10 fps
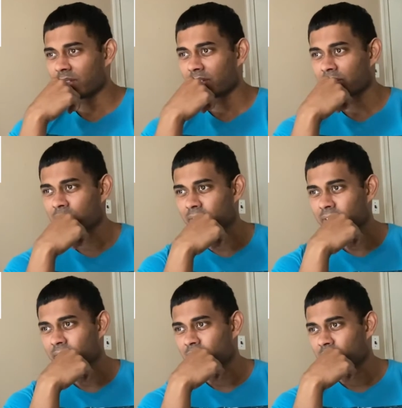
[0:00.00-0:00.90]

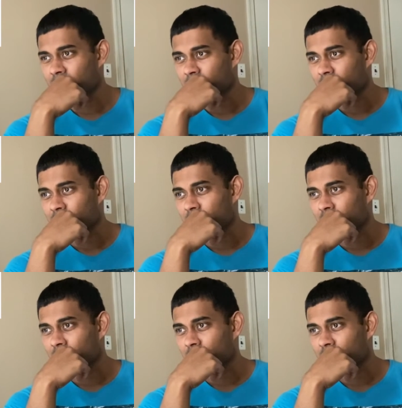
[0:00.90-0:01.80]

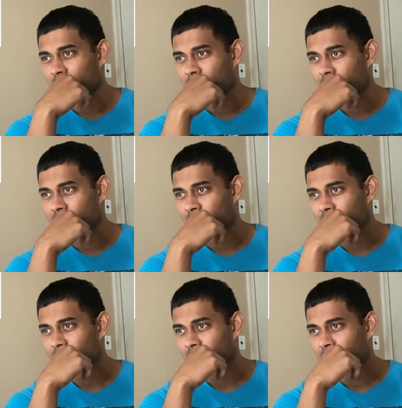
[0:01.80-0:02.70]

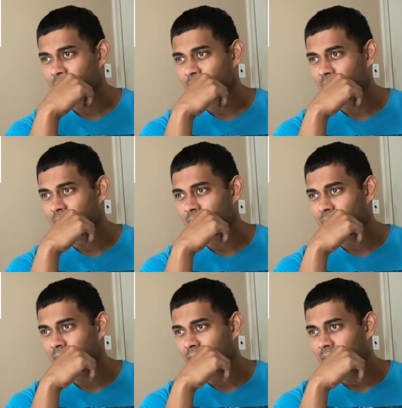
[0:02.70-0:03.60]

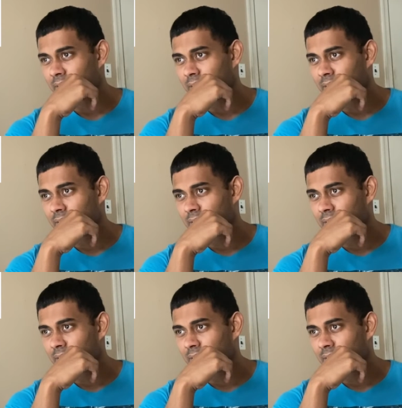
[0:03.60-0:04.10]
(no one is talking)